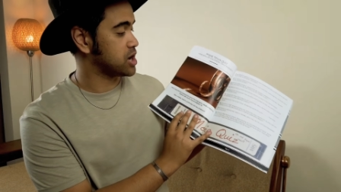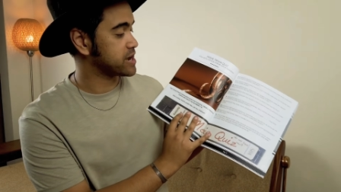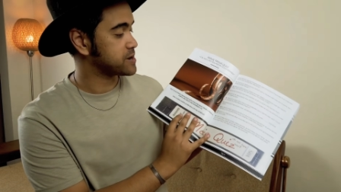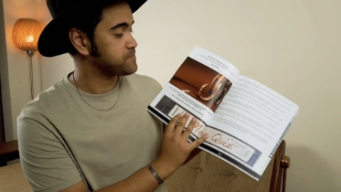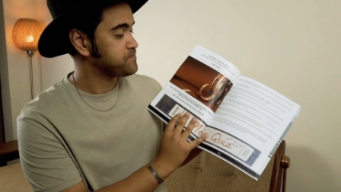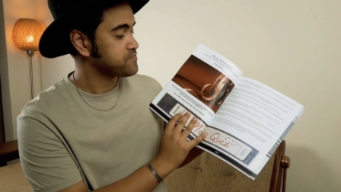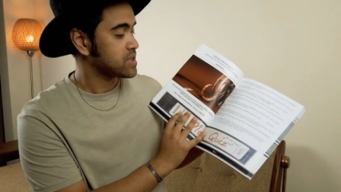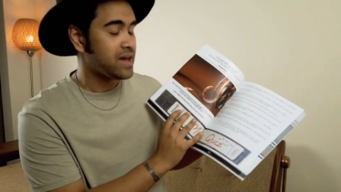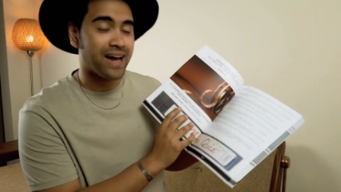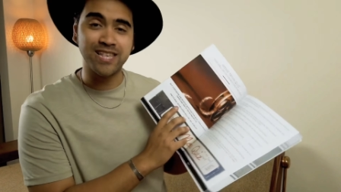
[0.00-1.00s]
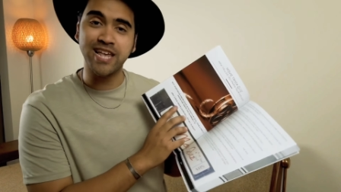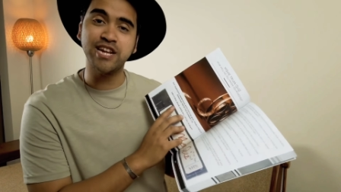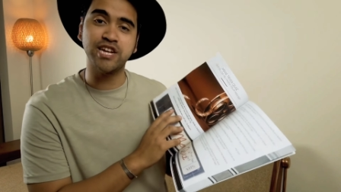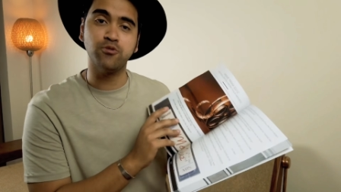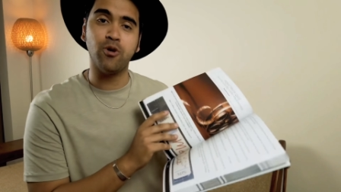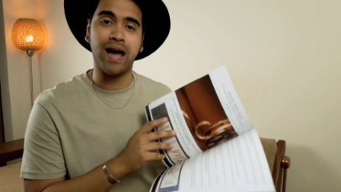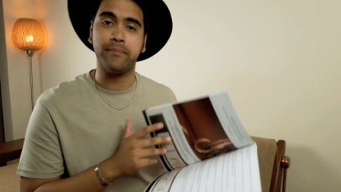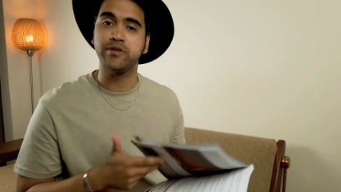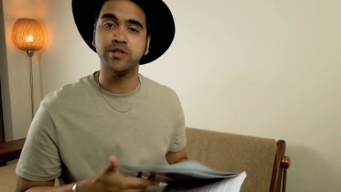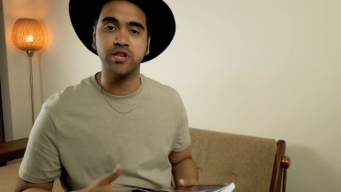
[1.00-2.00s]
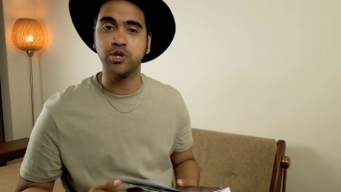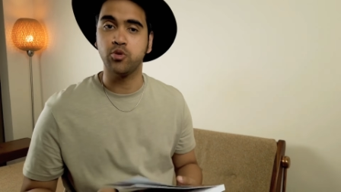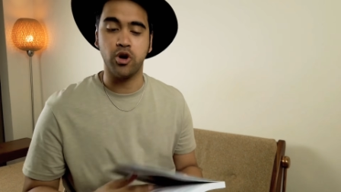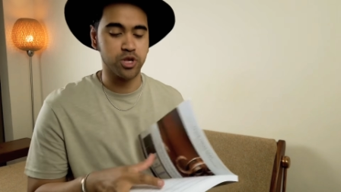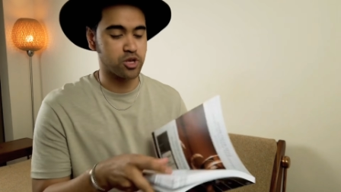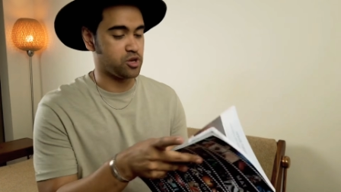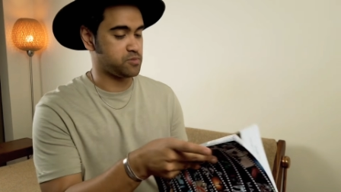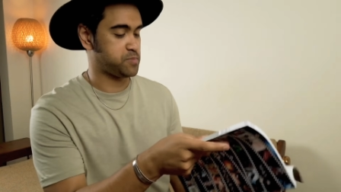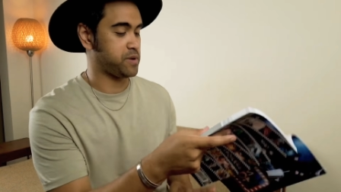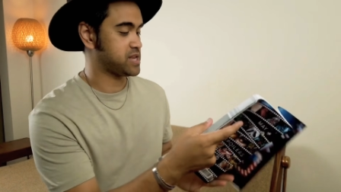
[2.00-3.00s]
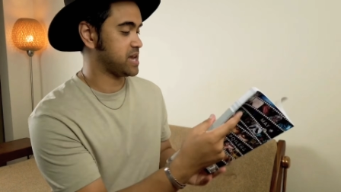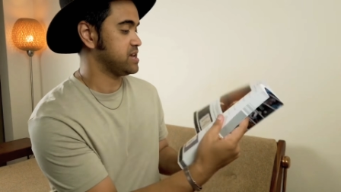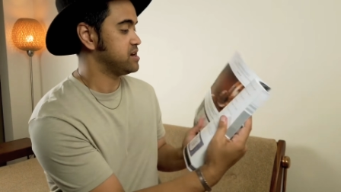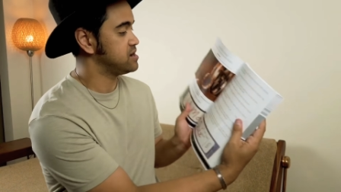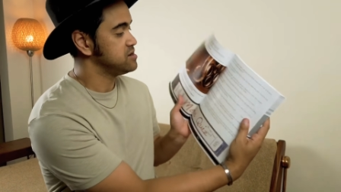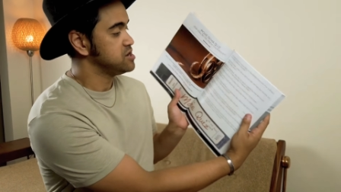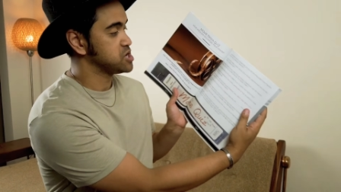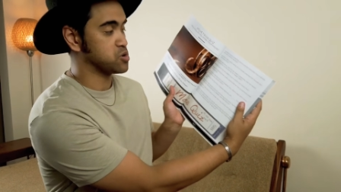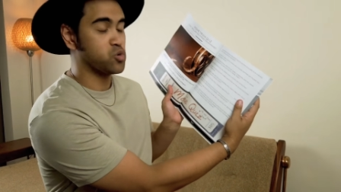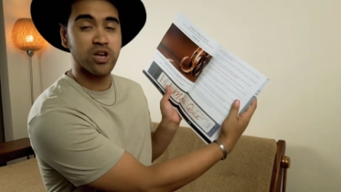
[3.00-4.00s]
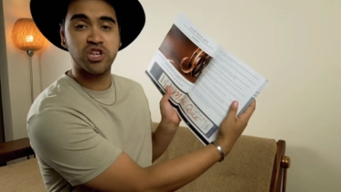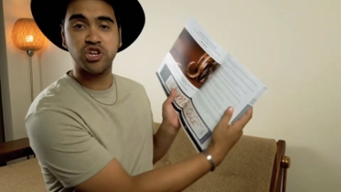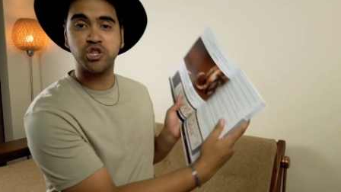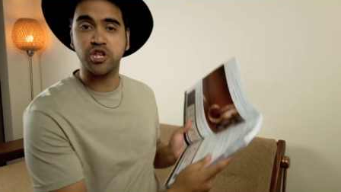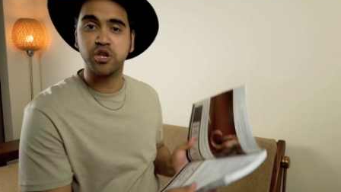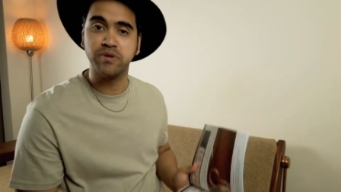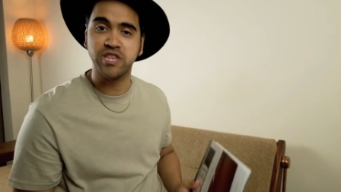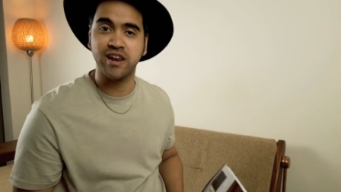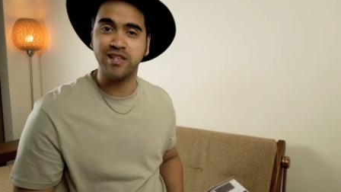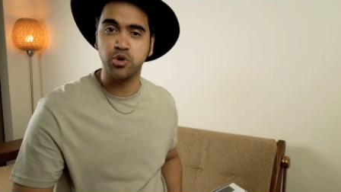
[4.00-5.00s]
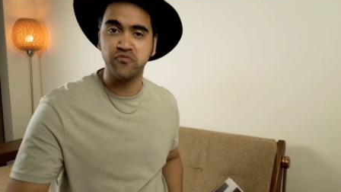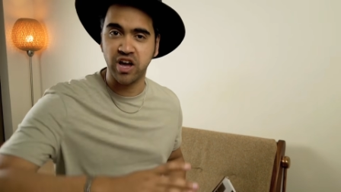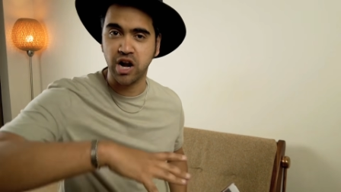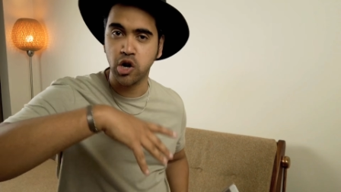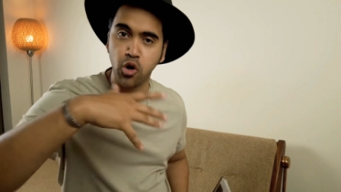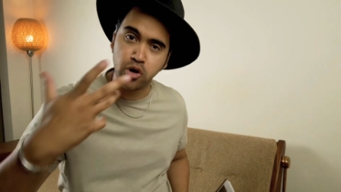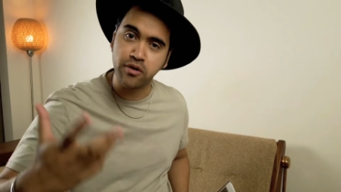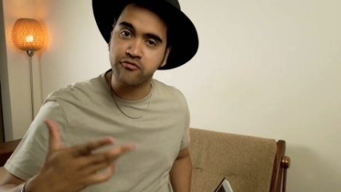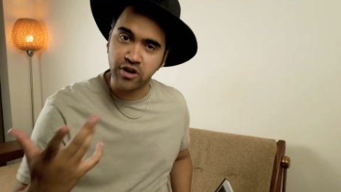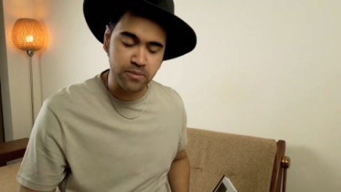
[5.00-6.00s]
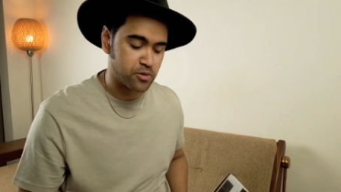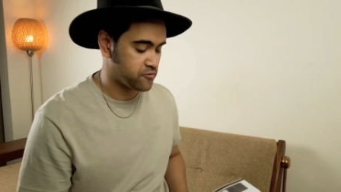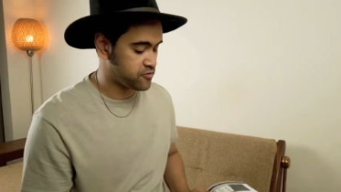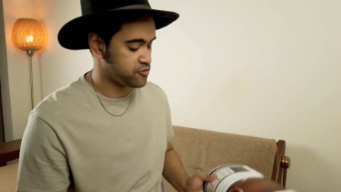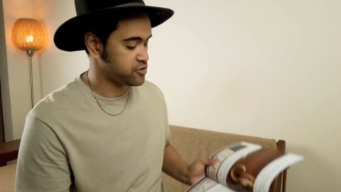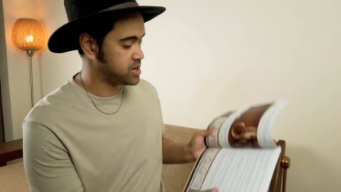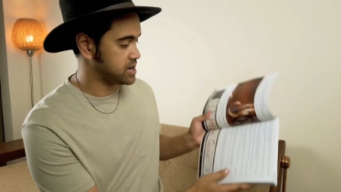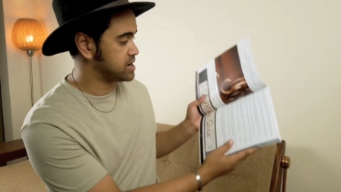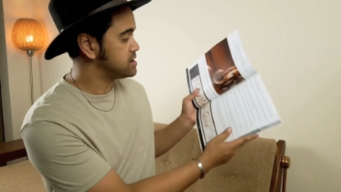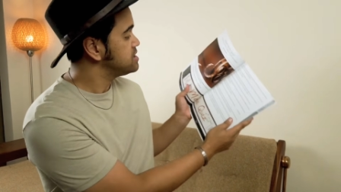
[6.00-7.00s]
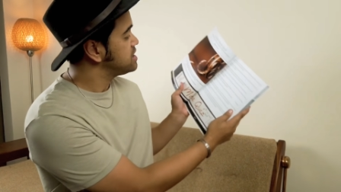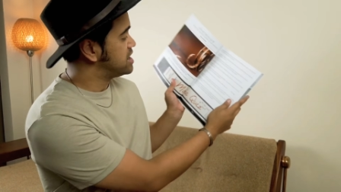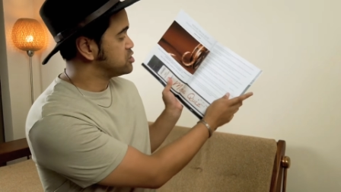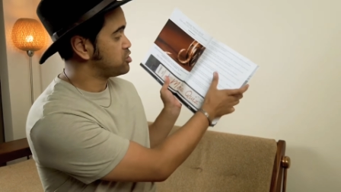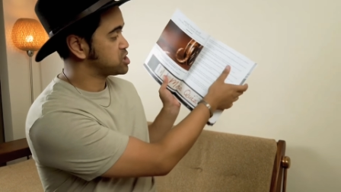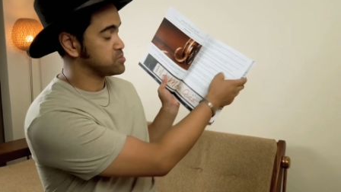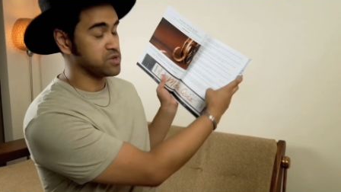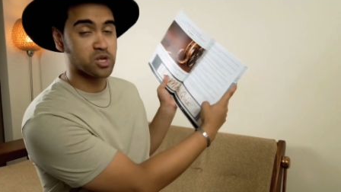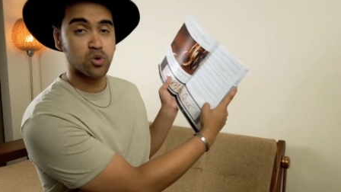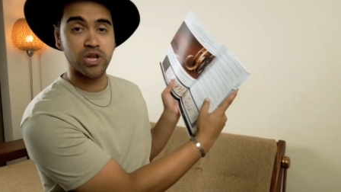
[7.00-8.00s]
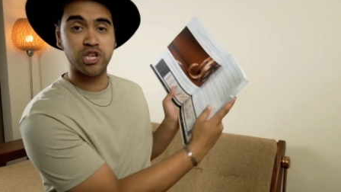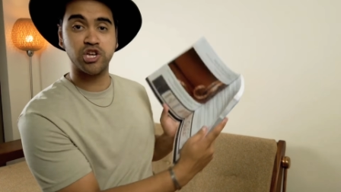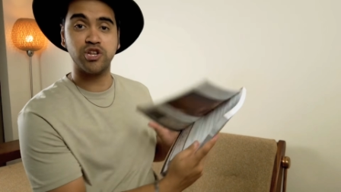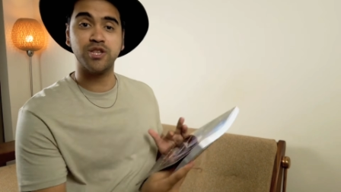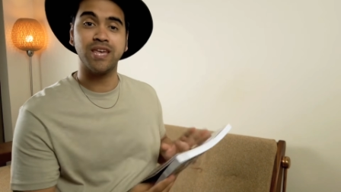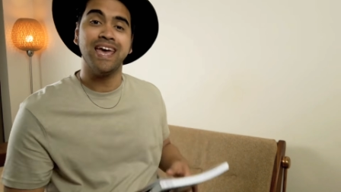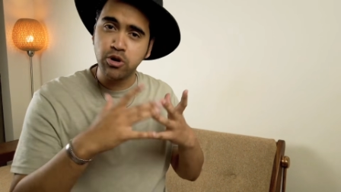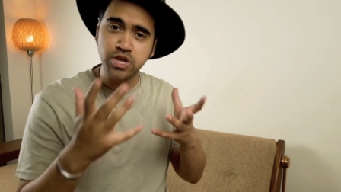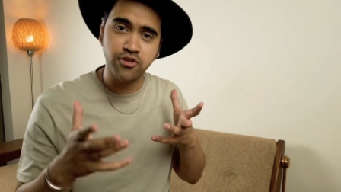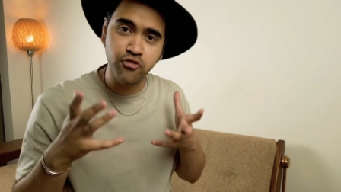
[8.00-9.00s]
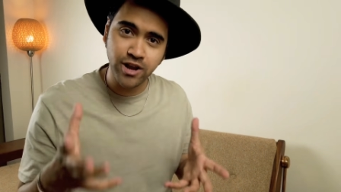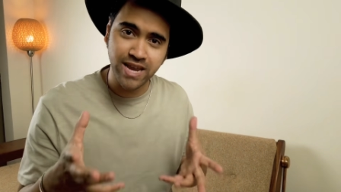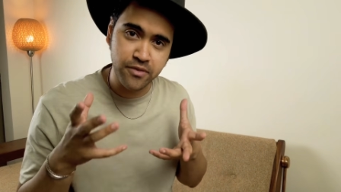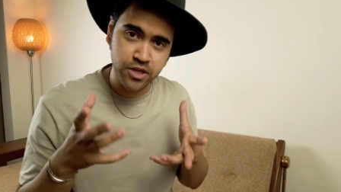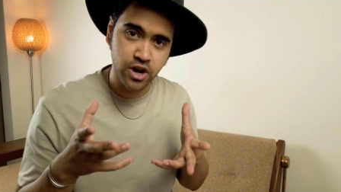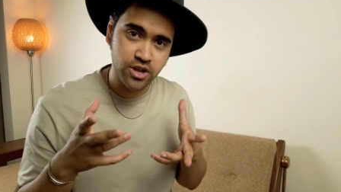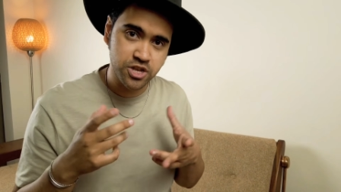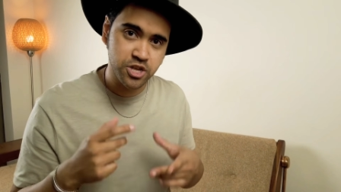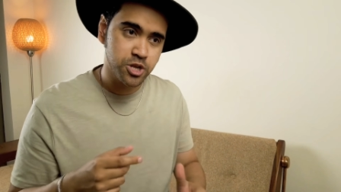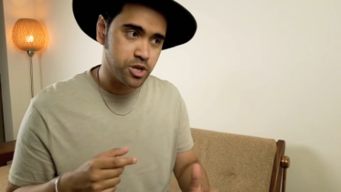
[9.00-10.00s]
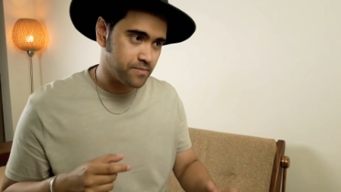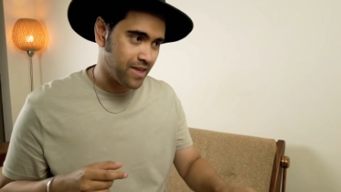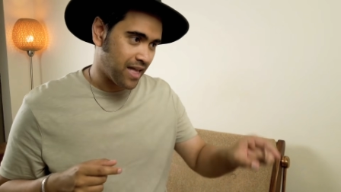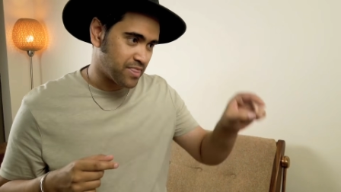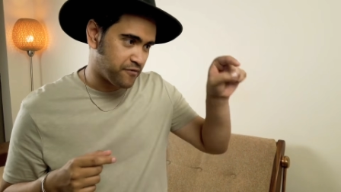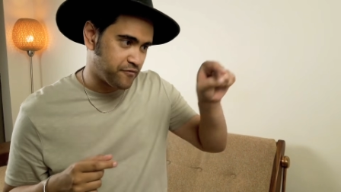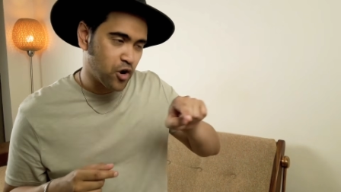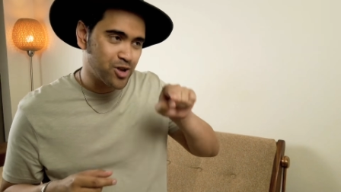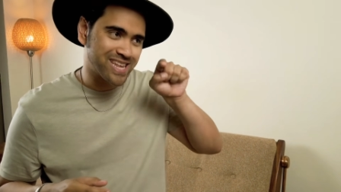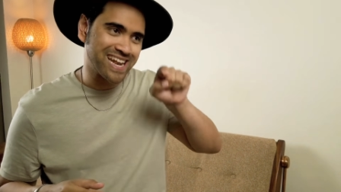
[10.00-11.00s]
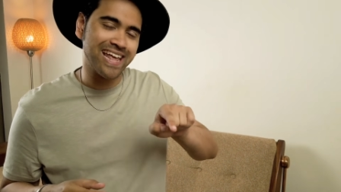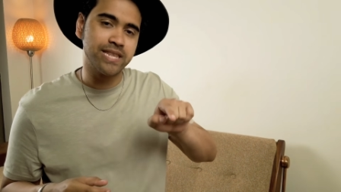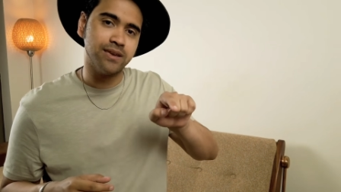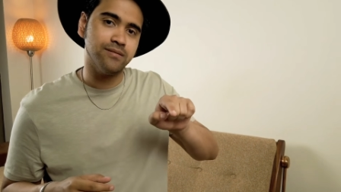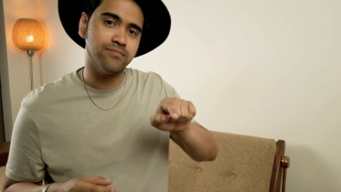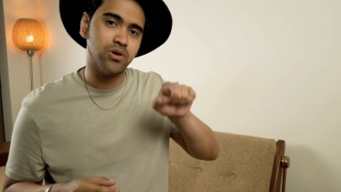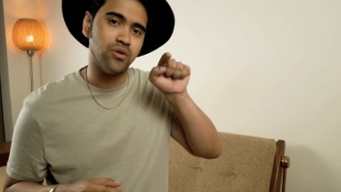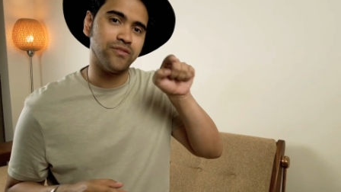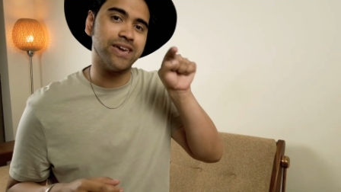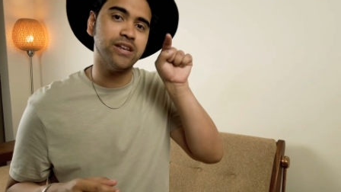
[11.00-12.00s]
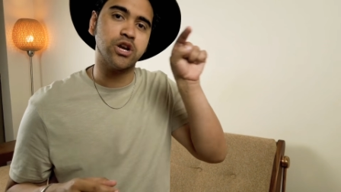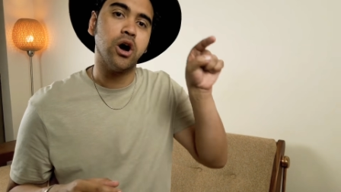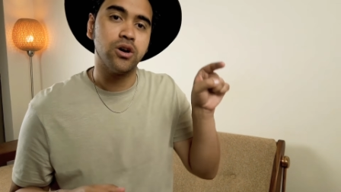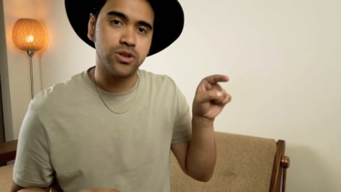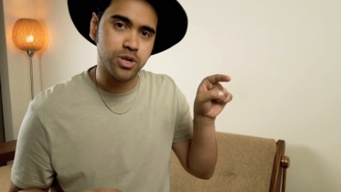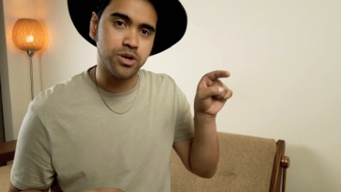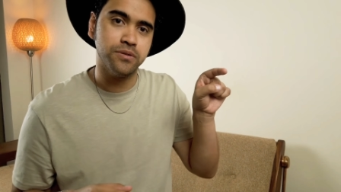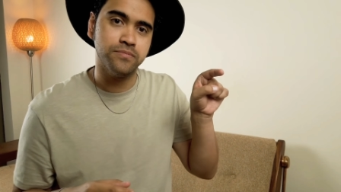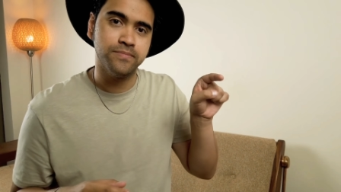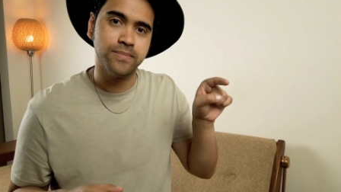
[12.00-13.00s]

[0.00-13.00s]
like. Essentially what happens is you ask the spectator some questions. This can be done in sort of like a longer framing of the routine. And you ask them these questions. And once they write down the answers, the first letter of each answer